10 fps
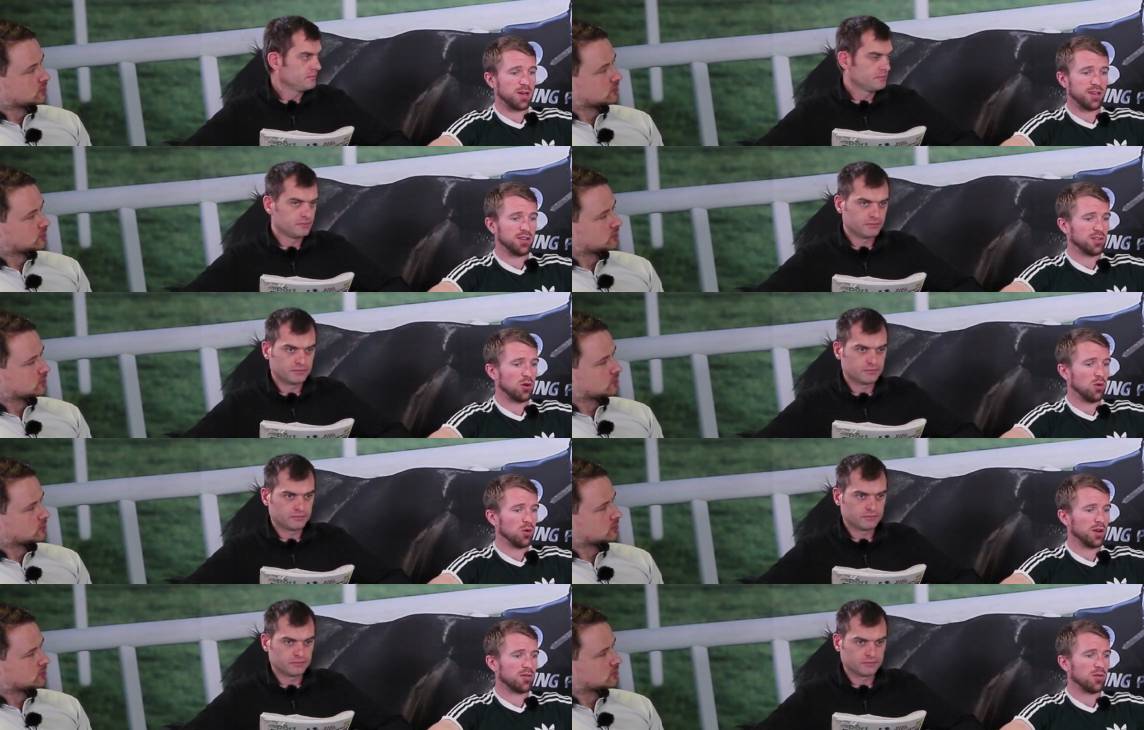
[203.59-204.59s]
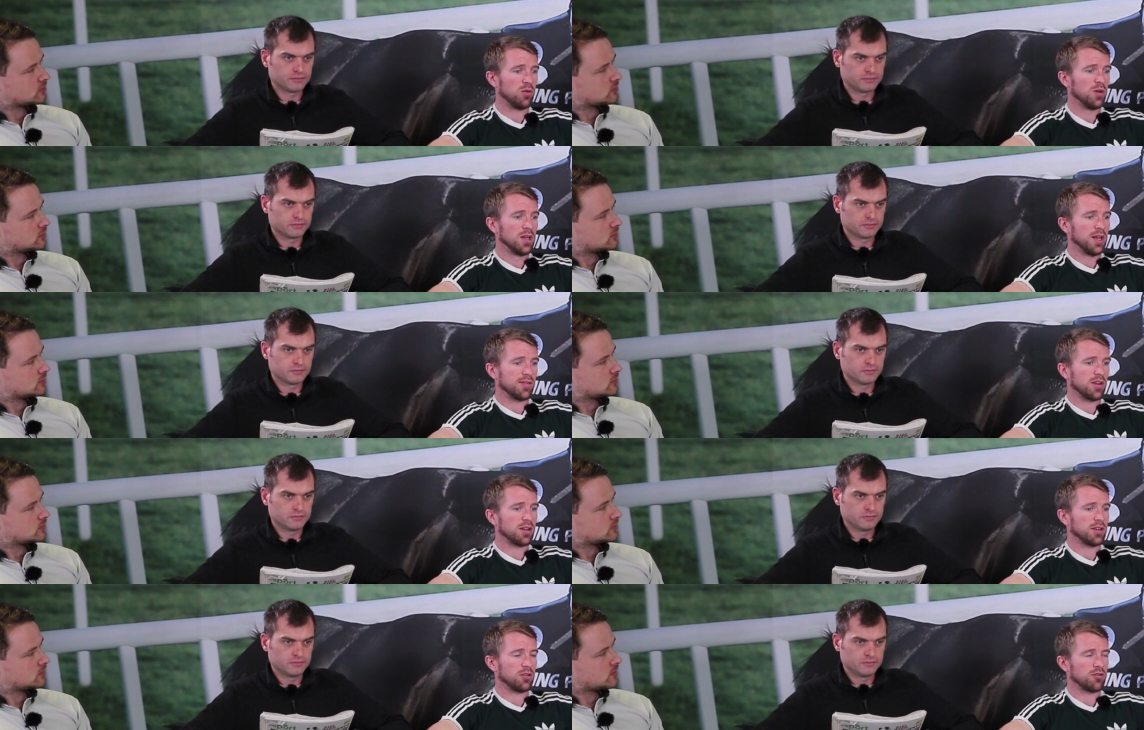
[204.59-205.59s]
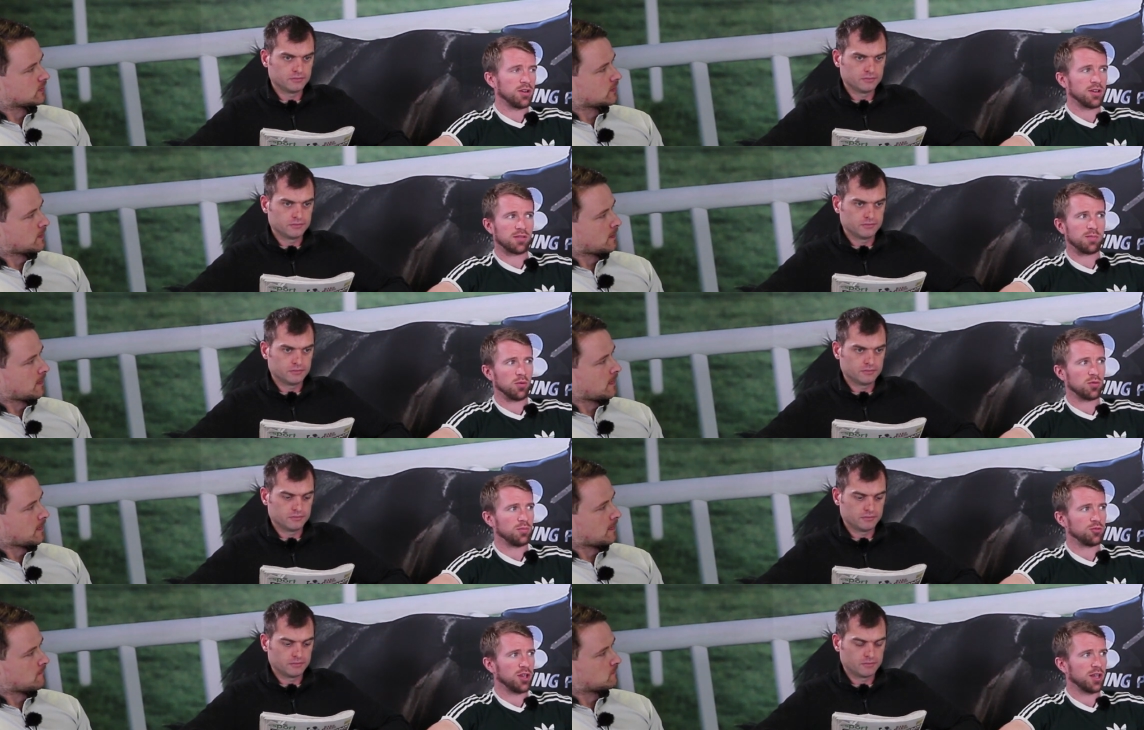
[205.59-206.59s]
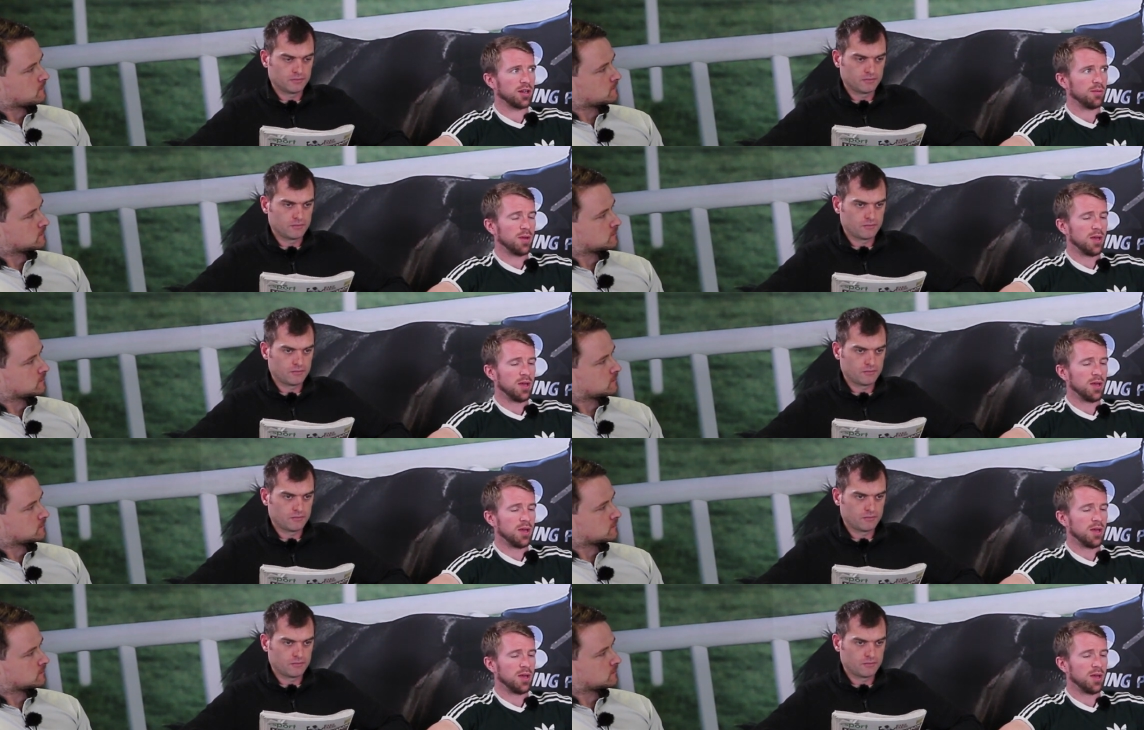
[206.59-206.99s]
Speaker 1: plenty of toe, like so. It's not like they're trying to expose some chink in him,